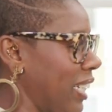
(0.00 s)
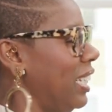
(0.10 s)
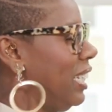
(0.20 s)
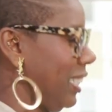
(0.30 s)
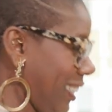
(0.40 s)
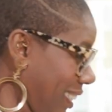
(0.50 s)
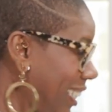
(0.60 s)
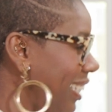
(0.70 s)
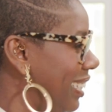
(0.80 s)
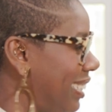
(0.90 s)
human
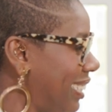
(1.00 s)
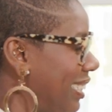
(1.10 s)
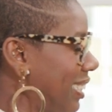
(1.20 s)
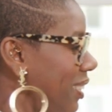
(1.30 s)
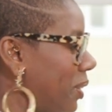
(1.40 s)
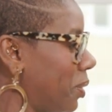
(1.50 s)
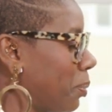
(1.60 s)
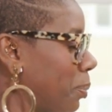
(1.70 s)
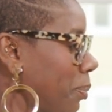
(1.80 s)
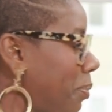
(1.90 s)
too in a
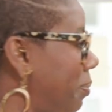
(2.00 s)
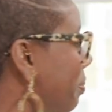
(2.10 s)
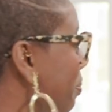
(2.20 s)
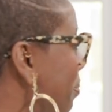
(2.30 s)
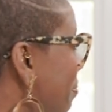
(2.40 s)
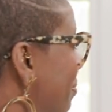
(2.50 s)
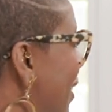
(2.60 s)
relationship.